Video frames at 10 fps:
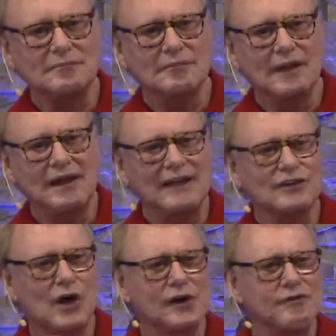And that's
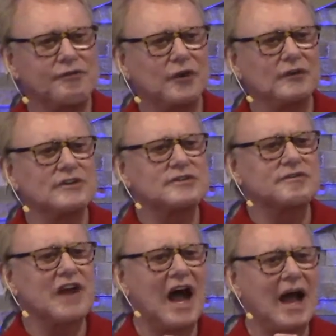called a fullness of
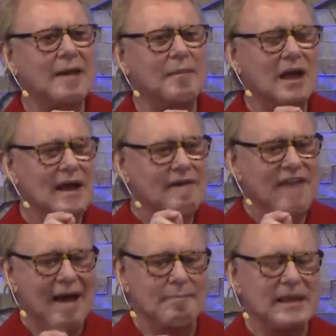time.
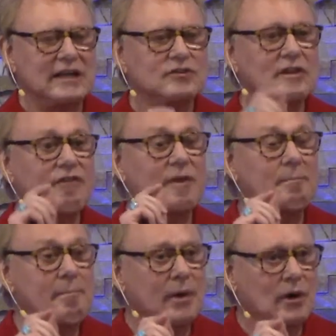That means that the
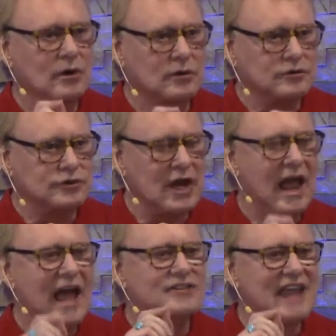merge
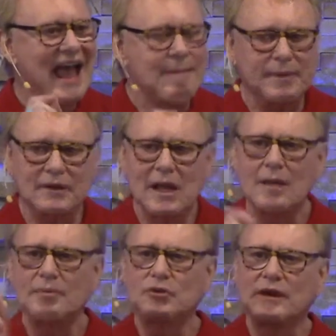has happened
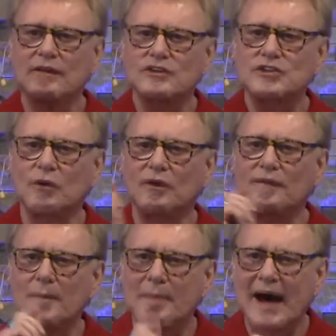between the soul and
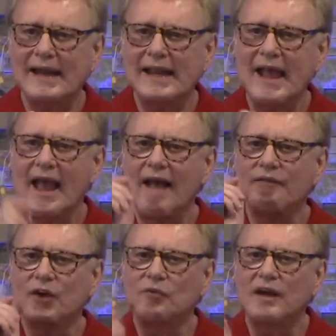the body, and
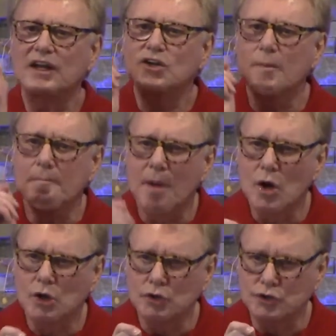they're ready to
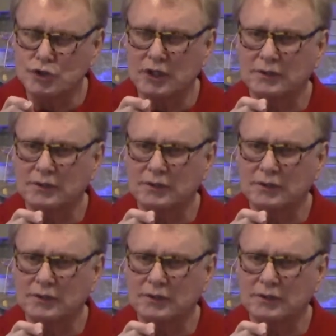merge.